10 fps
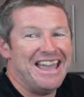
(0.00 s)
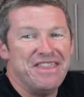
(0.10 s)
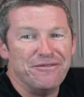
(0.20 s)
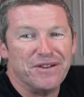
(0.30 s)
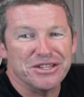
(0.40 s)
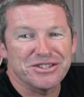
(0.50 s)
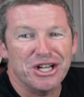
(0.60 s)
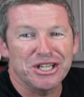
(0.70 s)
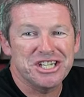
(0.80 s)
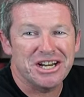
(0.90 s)
And then for the
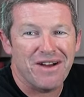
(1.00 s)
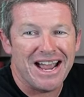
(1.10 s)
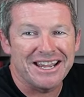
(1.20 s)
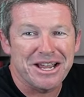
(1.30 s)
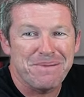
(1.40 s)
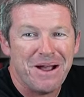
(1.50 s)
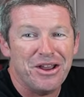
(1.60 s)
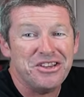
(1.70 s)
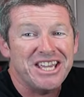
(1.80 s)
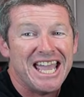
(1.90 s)
solar generator
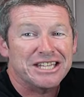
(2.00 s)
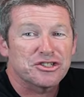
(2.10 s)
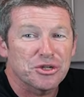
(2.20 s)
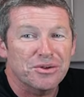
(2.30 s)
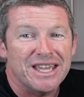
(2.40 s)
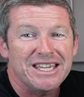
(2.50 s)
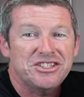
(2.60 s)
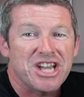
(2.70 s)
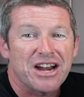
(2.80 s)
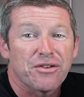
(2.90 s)
component, you get two of these
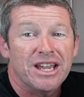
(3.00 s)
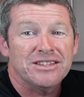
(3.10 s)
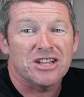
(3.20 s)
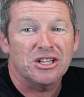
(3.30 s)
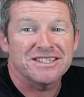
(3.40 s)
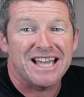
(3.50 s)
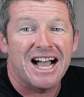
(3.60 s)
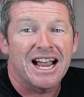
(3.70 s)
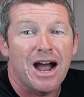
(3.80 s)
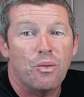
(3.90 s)
Jackery Solar
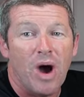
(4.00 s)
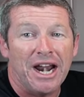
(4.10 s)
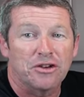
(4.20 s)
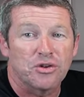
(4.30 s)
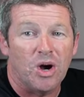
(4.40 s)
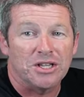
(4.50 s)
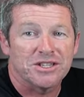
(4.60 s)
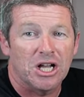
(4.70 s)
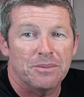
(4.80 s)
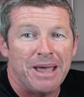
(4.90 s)
Saga 100 watt solar